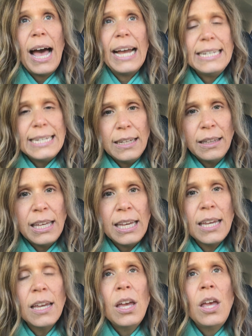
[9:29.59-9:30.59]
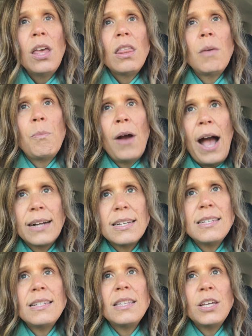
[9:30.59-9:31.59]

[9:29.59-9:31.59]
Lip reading: Ideally, the practices